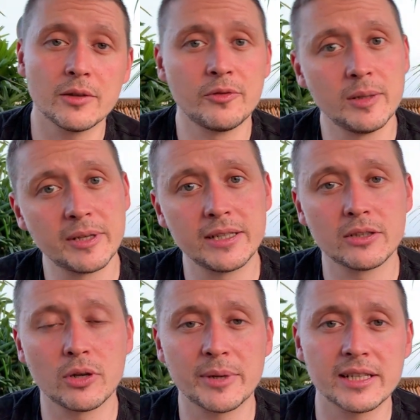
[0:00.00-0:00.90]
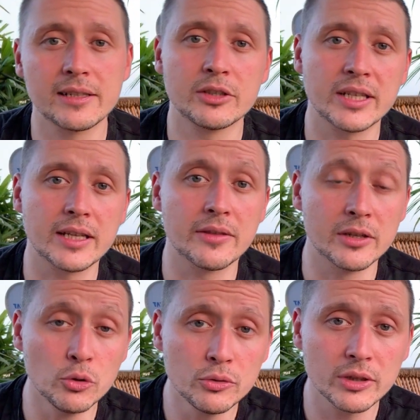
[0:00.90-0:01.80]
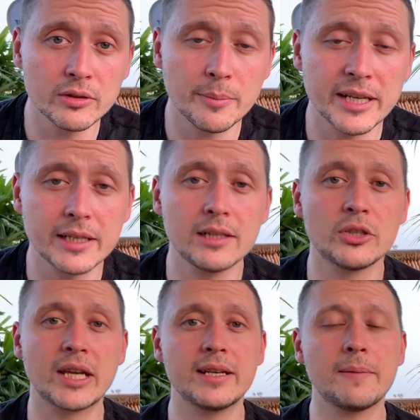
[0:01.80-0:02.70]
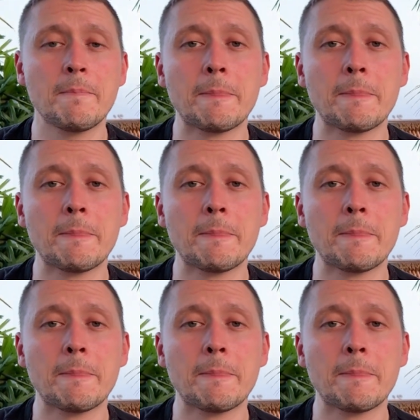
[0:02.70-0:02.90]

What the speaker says: female grammatical gender, and the neutral grammatical gender.